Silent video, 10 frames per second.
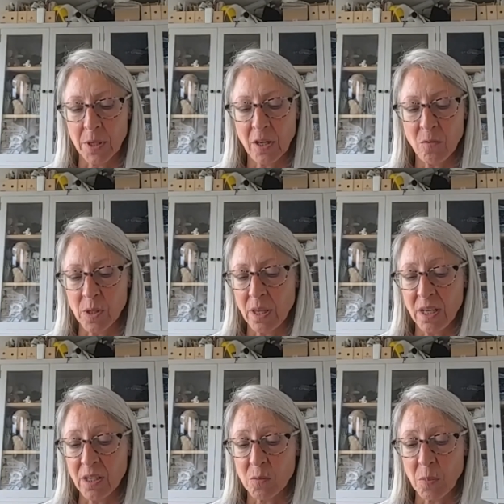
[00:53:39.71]
The government, I
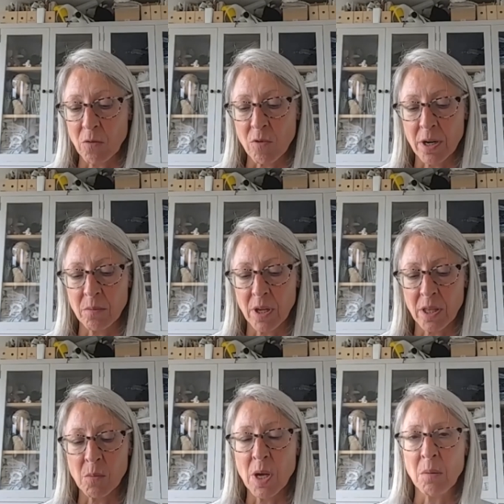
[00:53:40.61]
think, is being run at
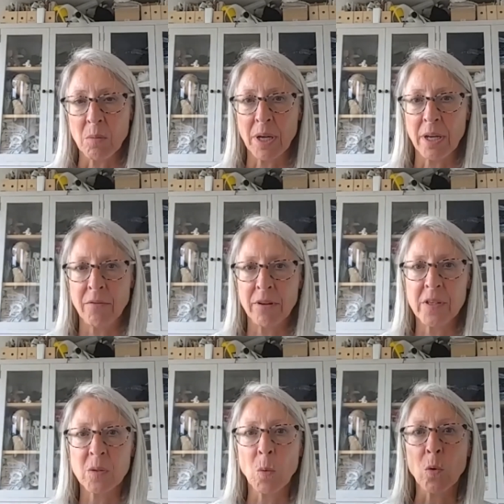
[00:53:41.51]
the moment by a very
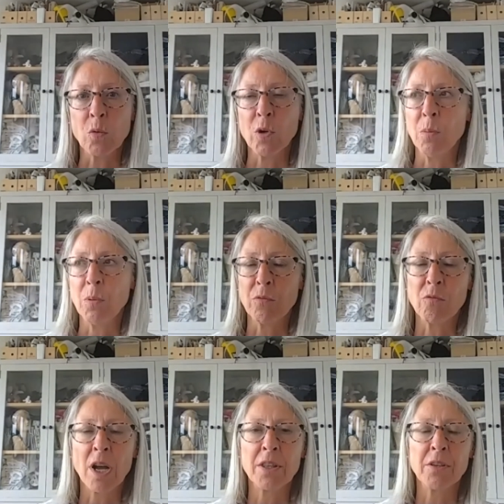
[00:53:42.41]
small group of
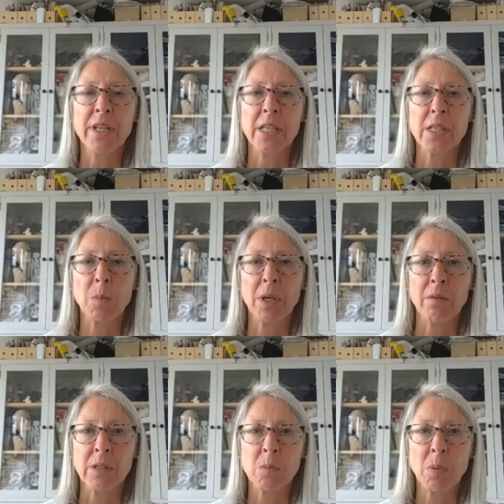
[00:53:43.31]
rather
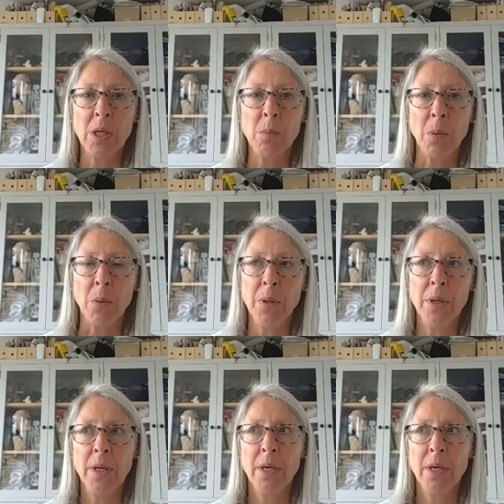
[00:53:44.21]
inexperienced people.